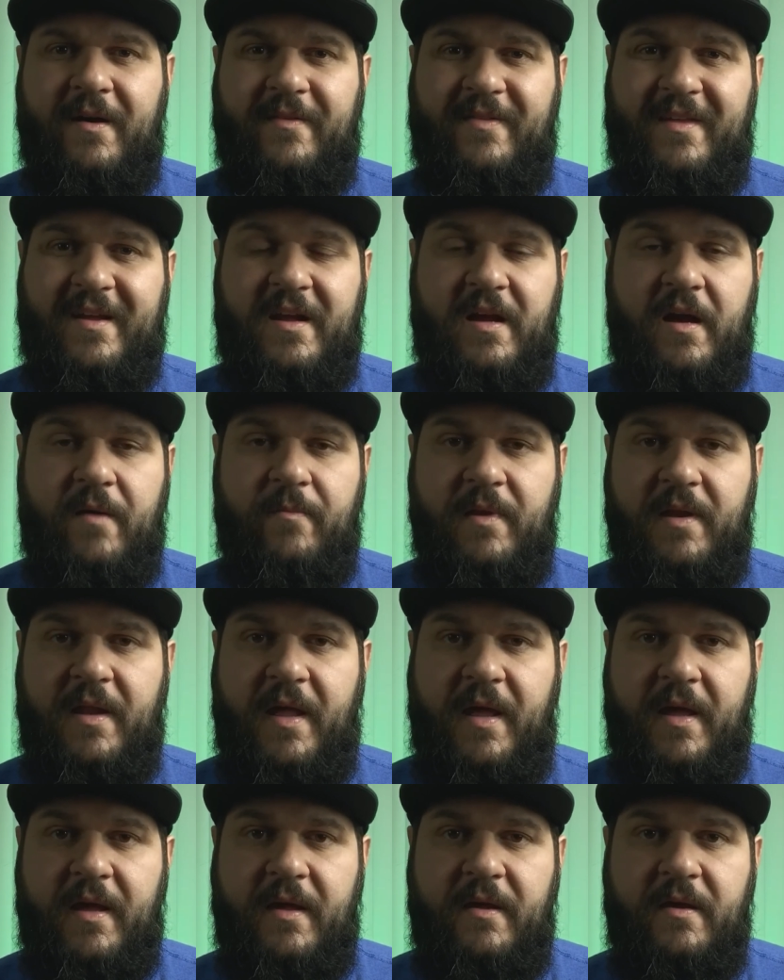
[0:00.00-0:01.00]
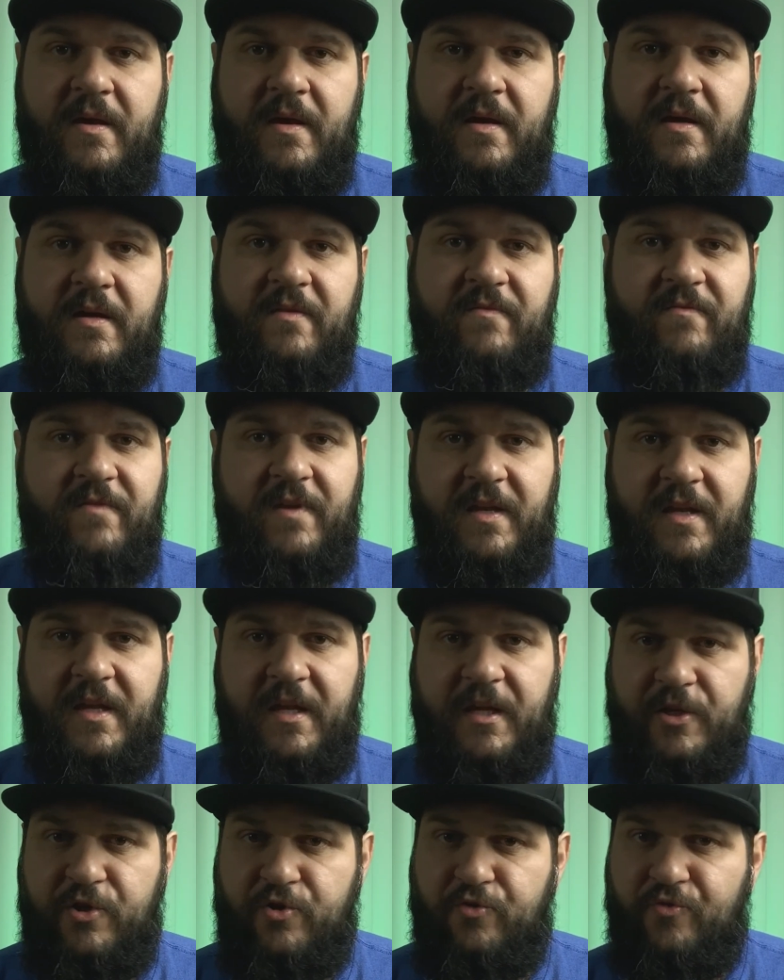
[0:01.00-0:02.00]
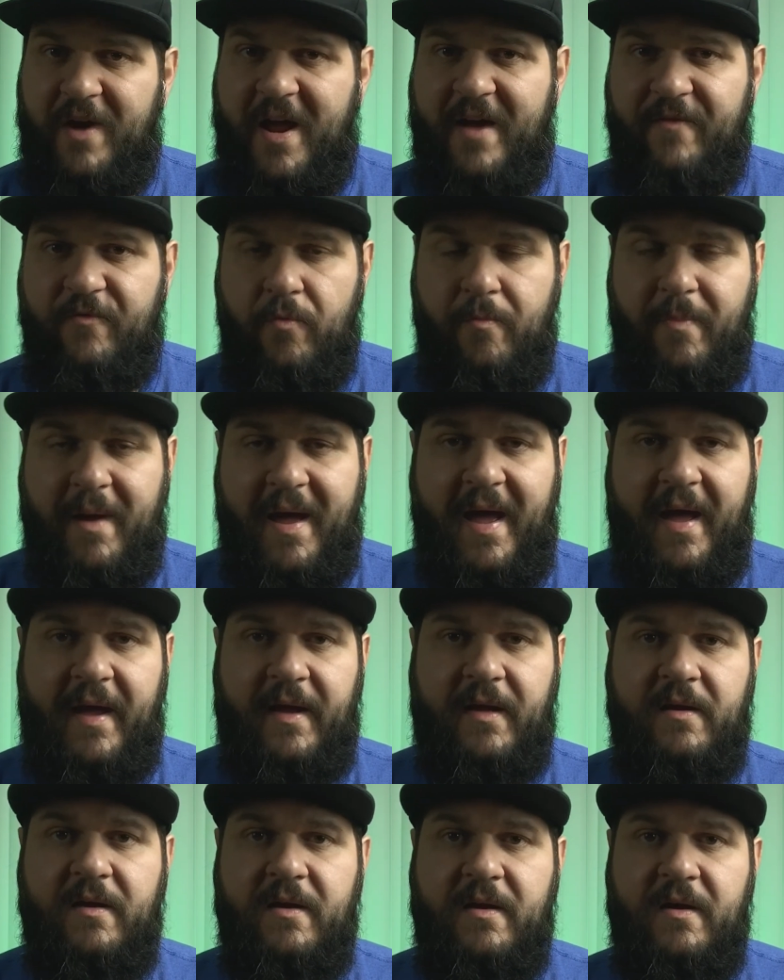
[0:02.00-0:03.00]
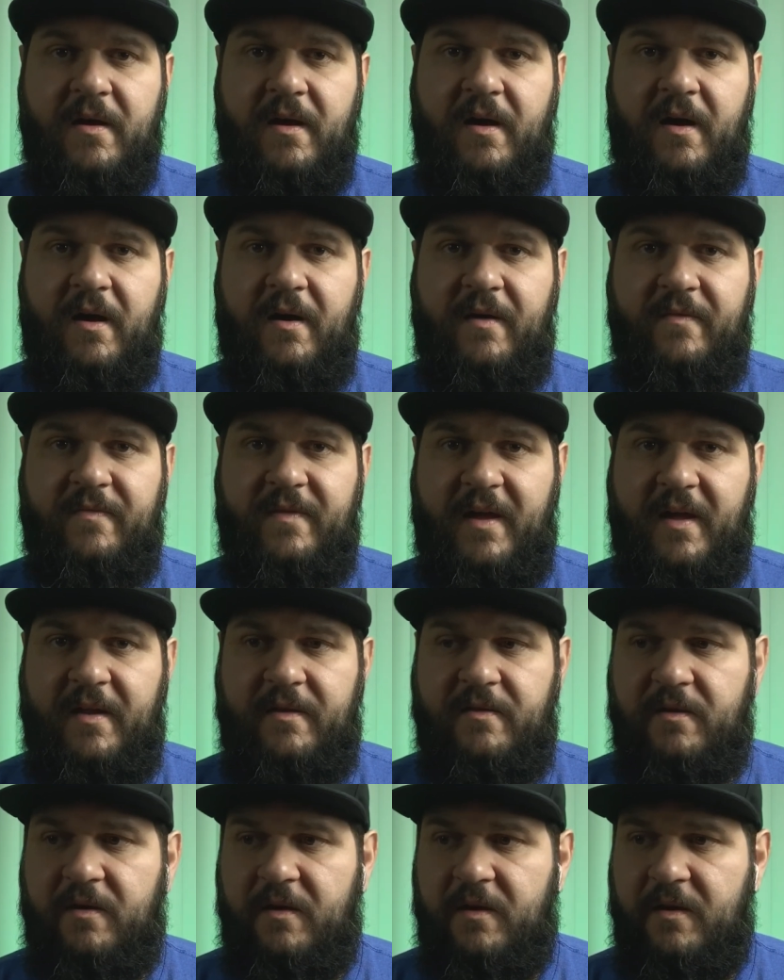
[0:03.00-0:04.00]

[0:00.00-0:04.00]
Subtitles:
They come in a convenient travel bag that